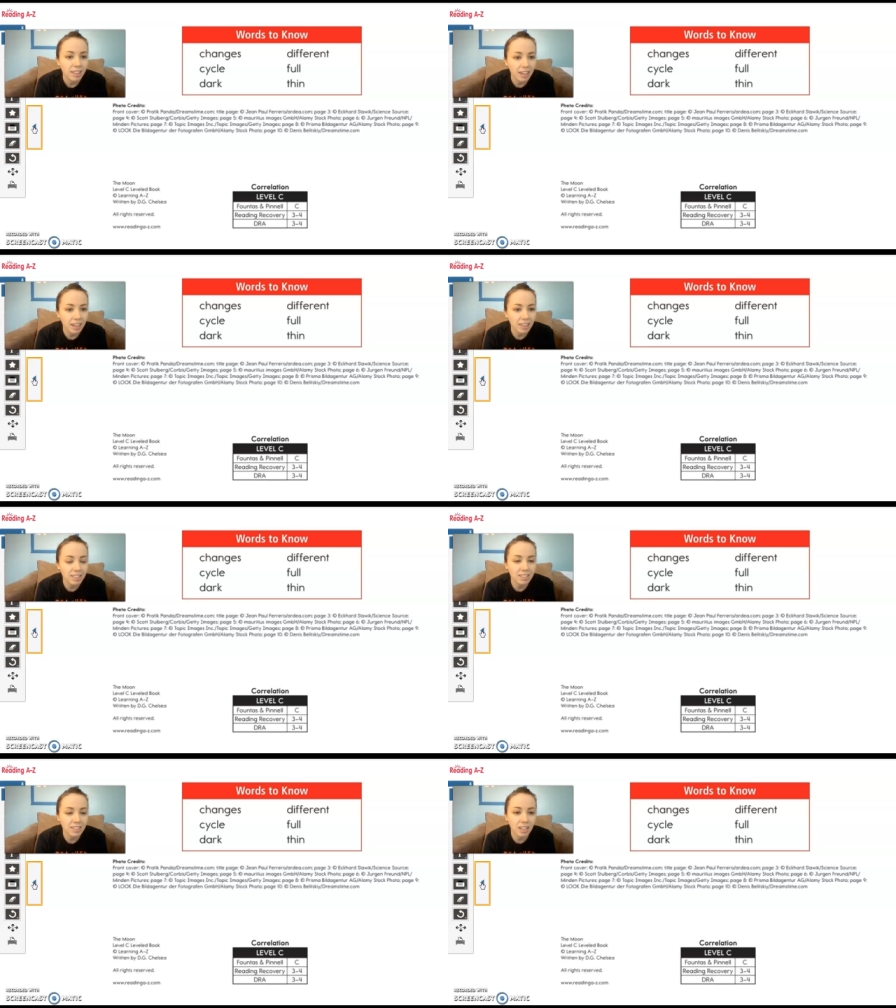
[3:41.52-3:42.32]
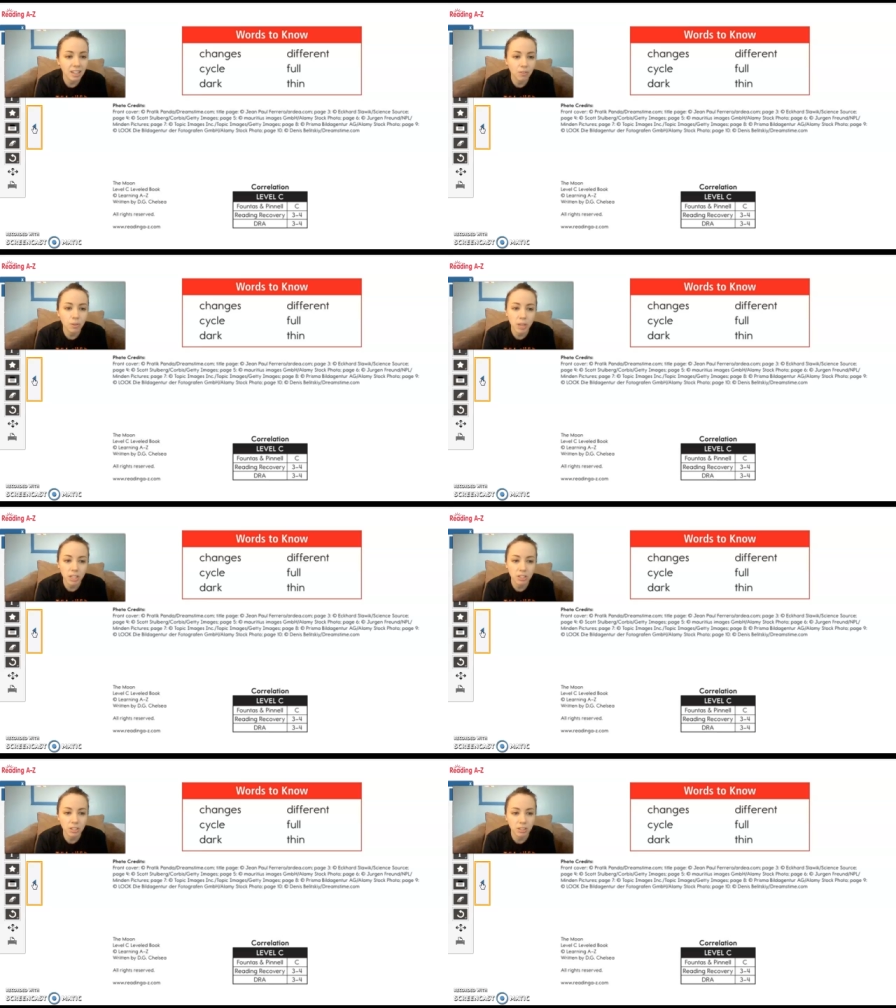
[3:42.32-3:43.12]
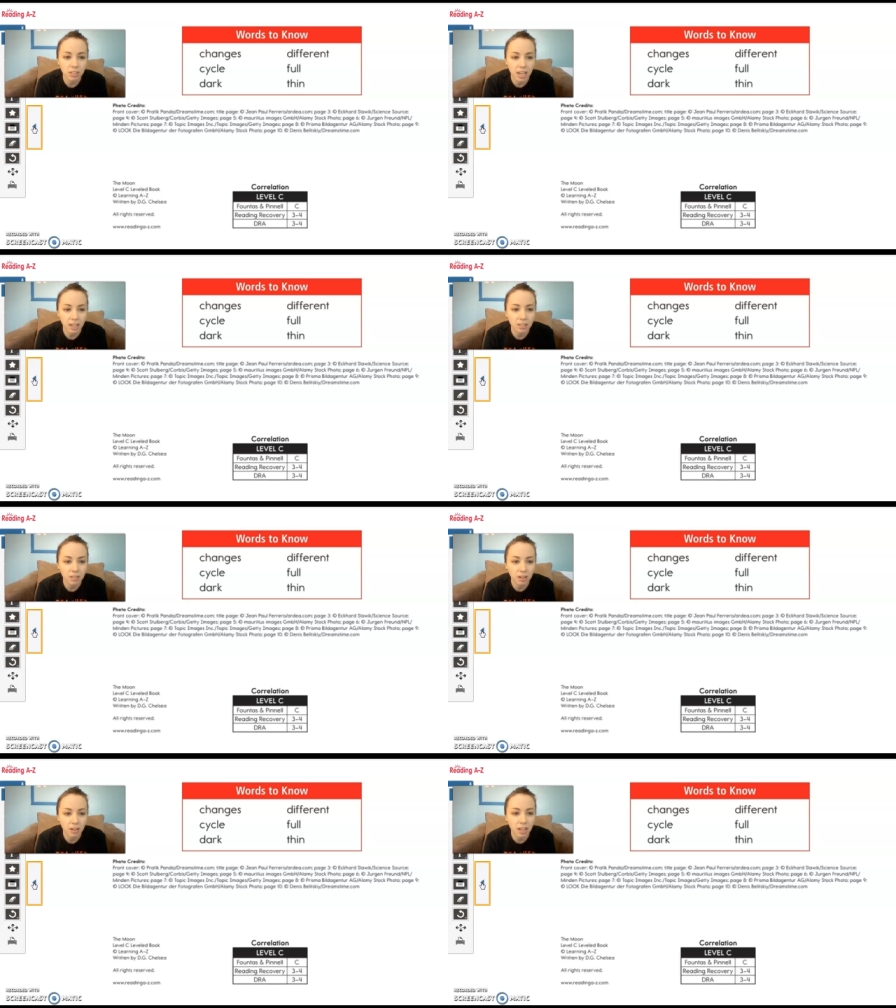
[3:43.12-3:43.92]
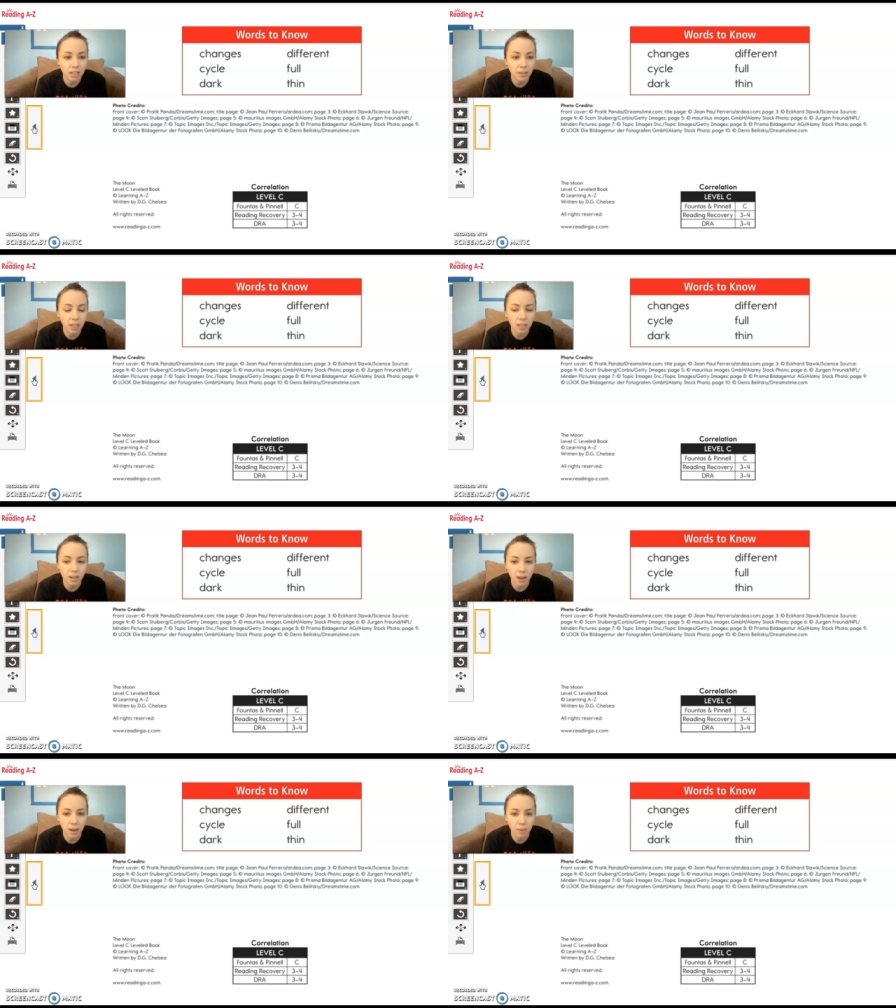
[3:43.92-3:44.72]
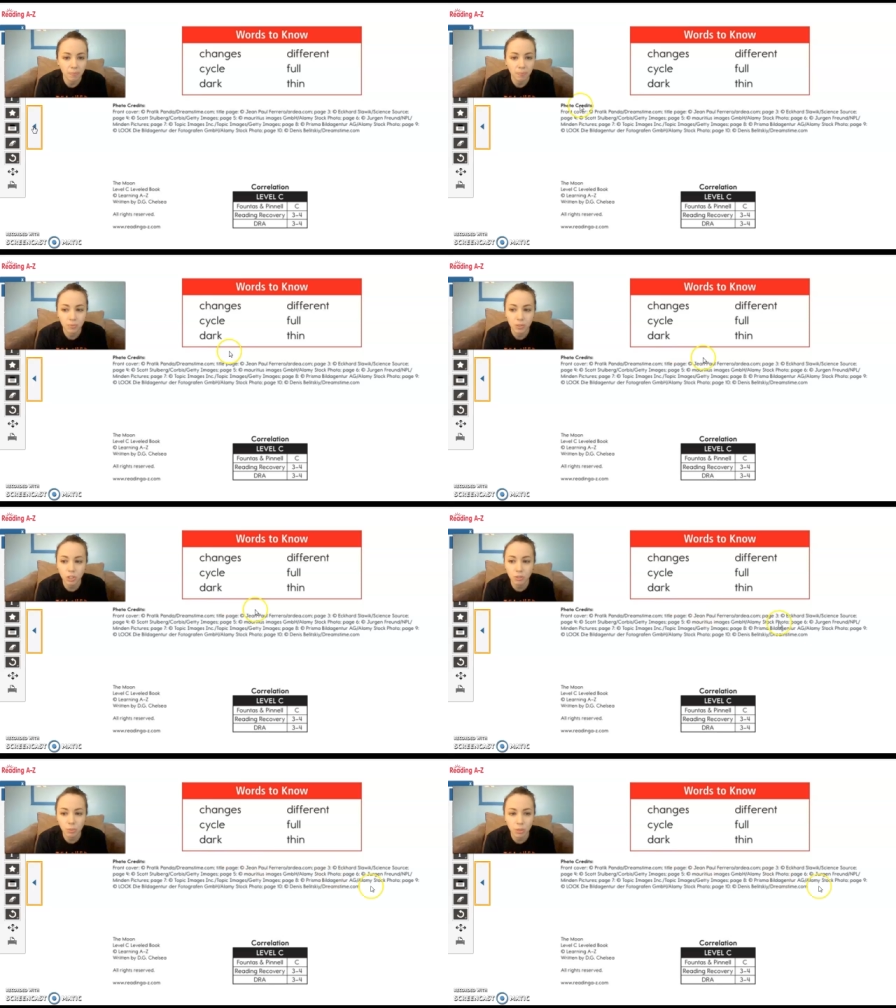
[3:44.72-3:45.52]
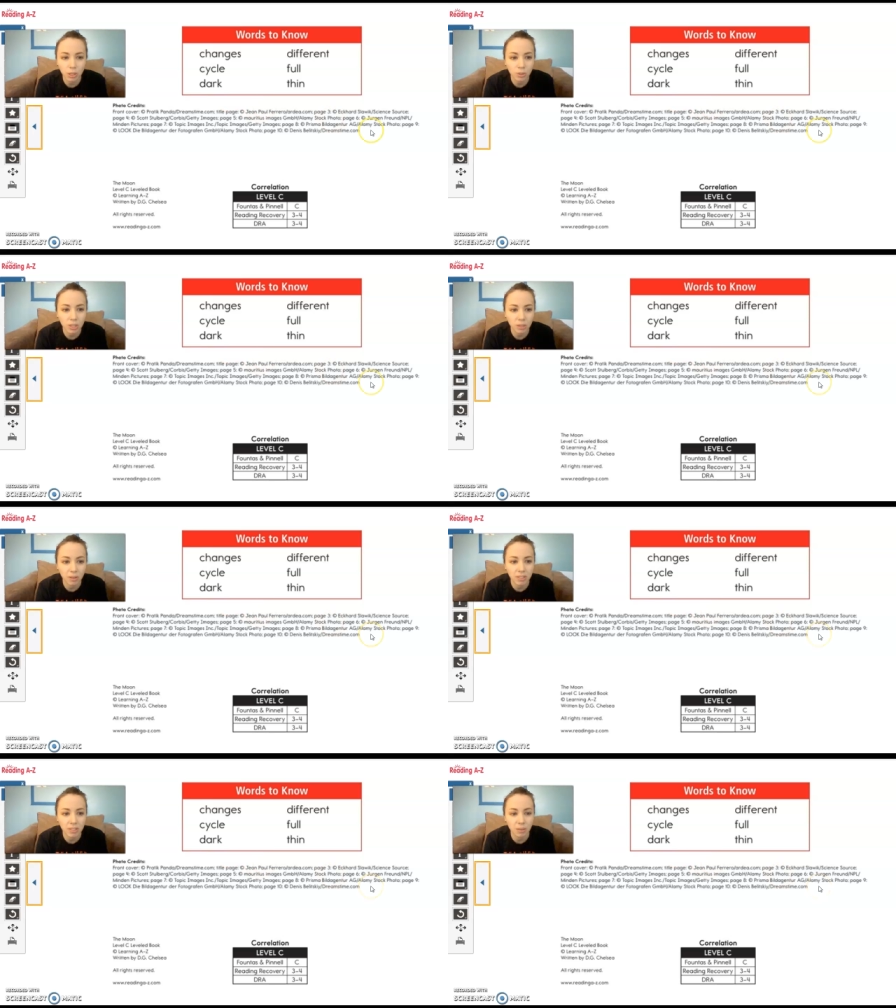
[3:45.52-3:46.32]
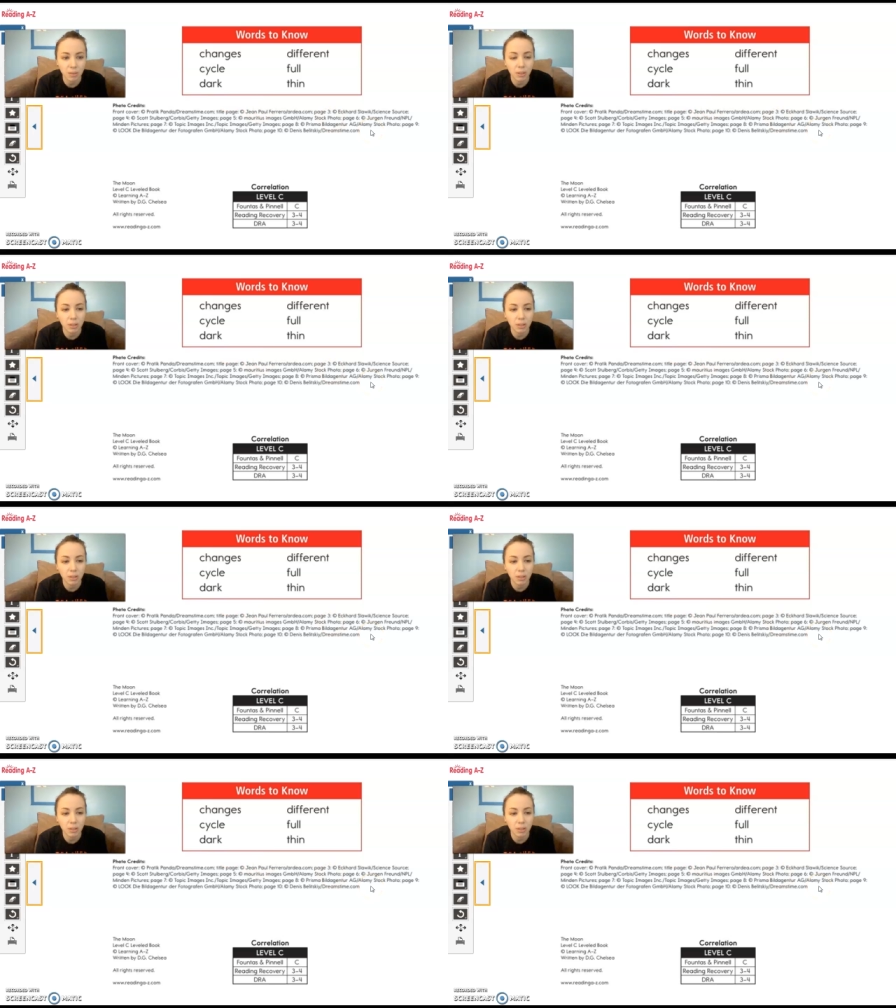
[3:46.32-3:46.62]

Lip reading: Yeah, this is an informational text, right? And just from the clues that we've seen,